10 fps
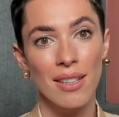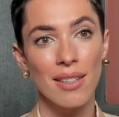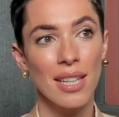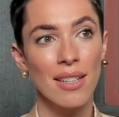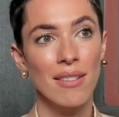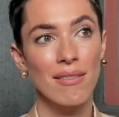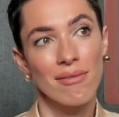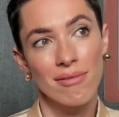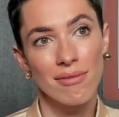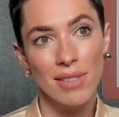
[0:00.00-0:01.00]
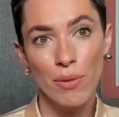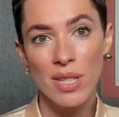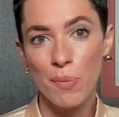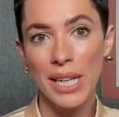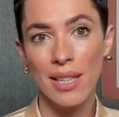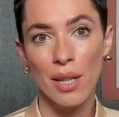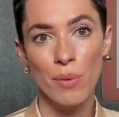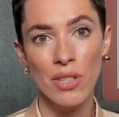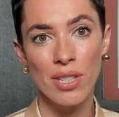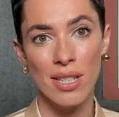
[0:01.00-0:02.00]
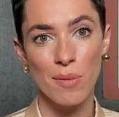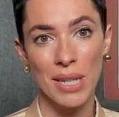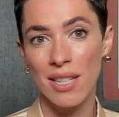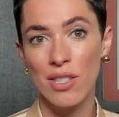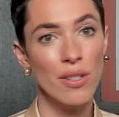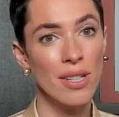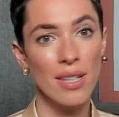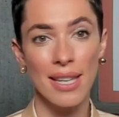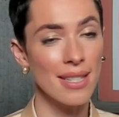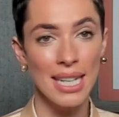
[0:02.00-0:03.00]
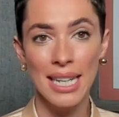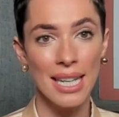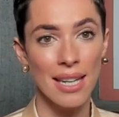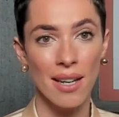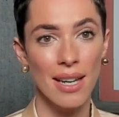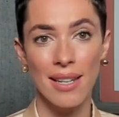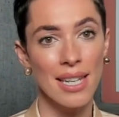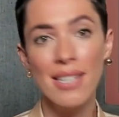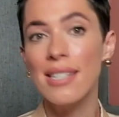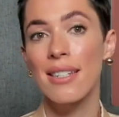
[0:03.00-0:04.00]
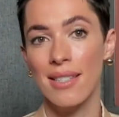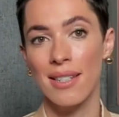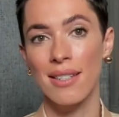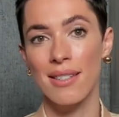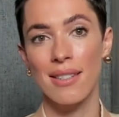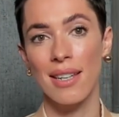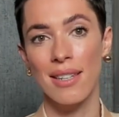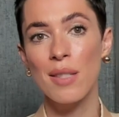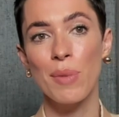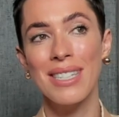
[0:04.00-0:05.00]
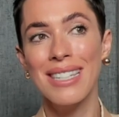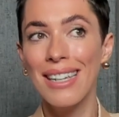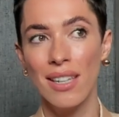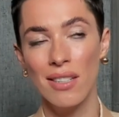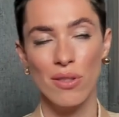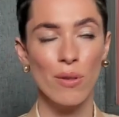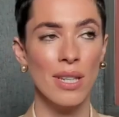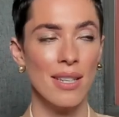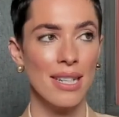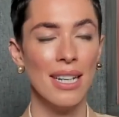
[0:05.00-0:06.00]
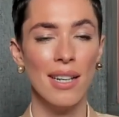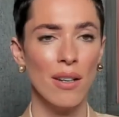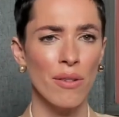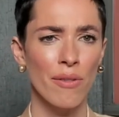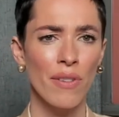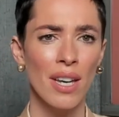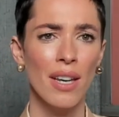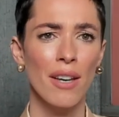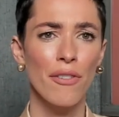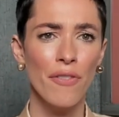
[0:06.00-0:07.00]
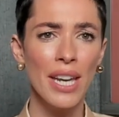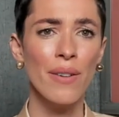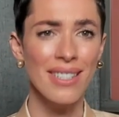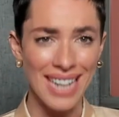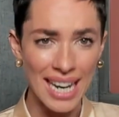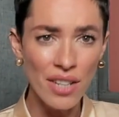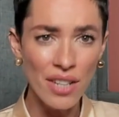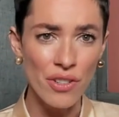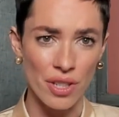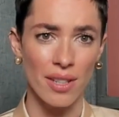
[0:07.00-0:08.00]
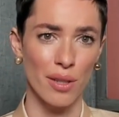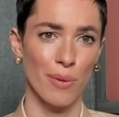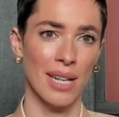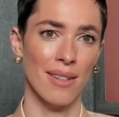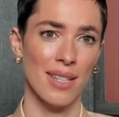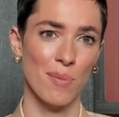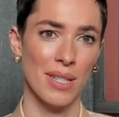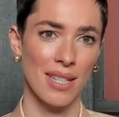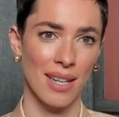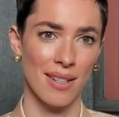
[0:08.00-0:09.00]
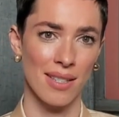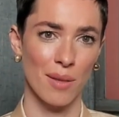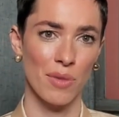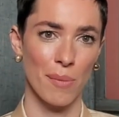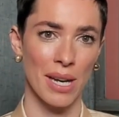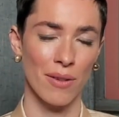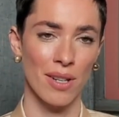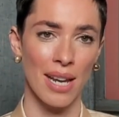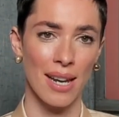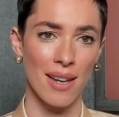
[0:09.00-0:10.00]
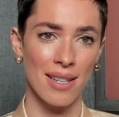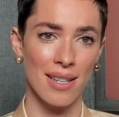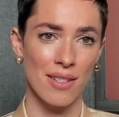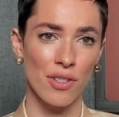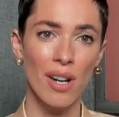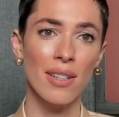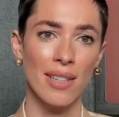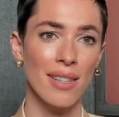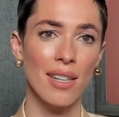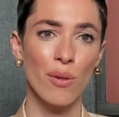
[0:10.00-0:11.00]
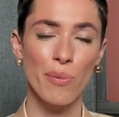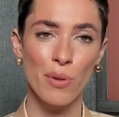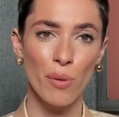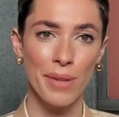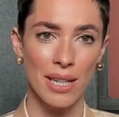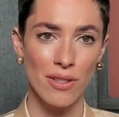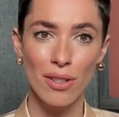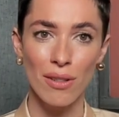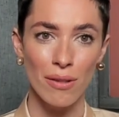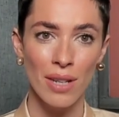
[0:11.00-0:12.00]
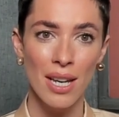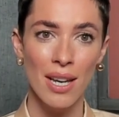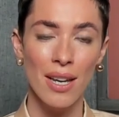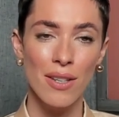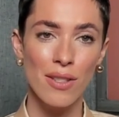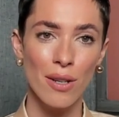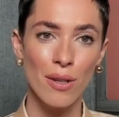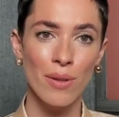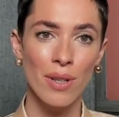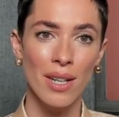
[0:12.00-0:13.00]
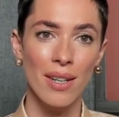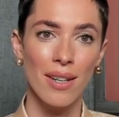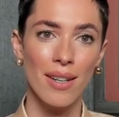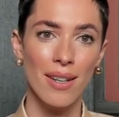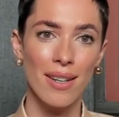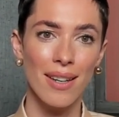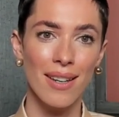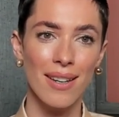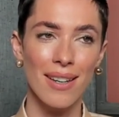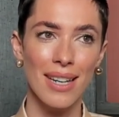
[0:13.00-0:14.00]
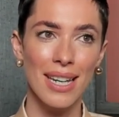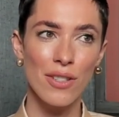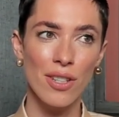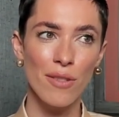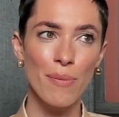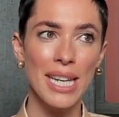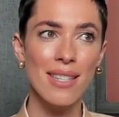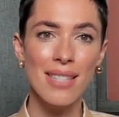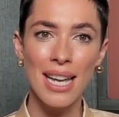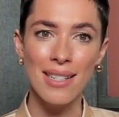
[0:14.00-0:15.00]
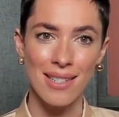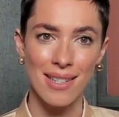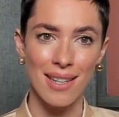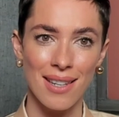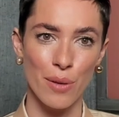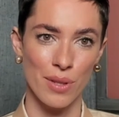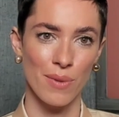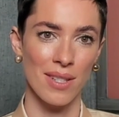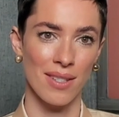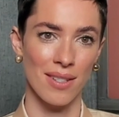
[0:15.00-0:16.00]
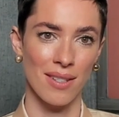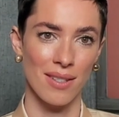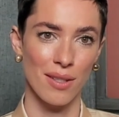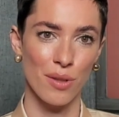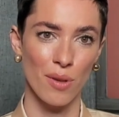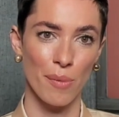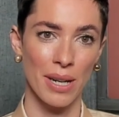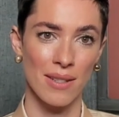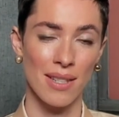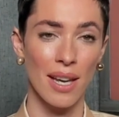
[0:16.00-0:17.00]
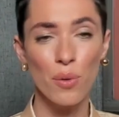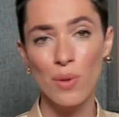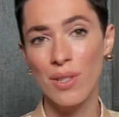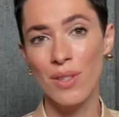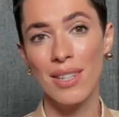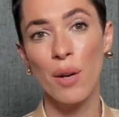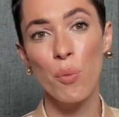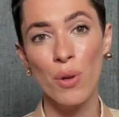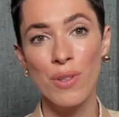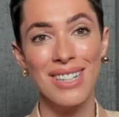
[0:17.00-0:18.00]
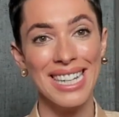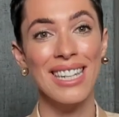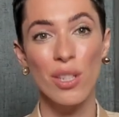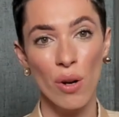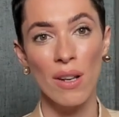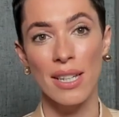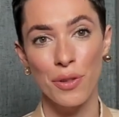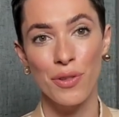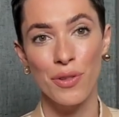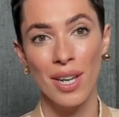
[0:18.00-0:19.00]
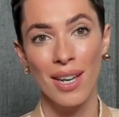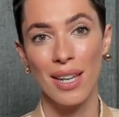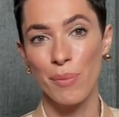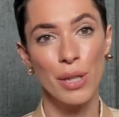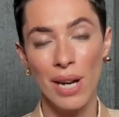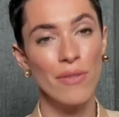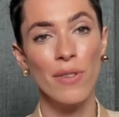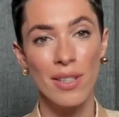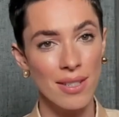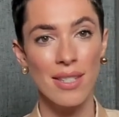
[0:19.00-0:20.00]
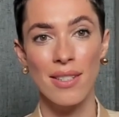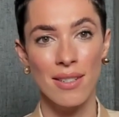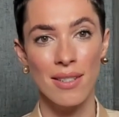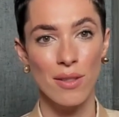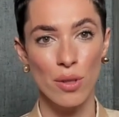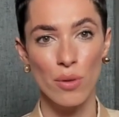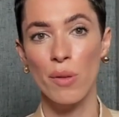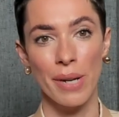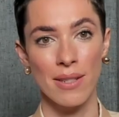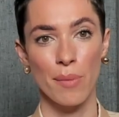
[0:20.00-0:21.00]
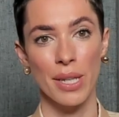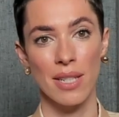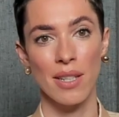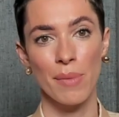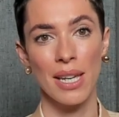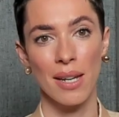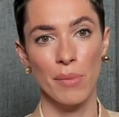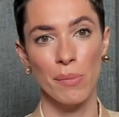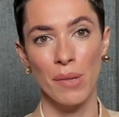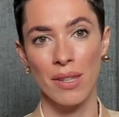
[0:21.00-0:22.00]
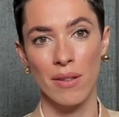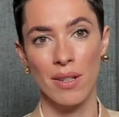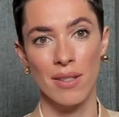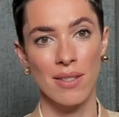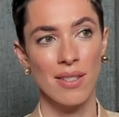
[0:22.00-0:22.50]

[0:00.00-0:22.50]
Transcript: then you respect their wishes, because you, there's clearly, a, in this instance, in this particular story, there's clearly a lot of fear and danger around this particular subject matter. And, and as a child, I think you absorb that too. So it sort of makes sense there was resistance to talk about it. And also that there wasn't any knowledge. Like, my grandfather didn't talk about it. By the time he had my mother and her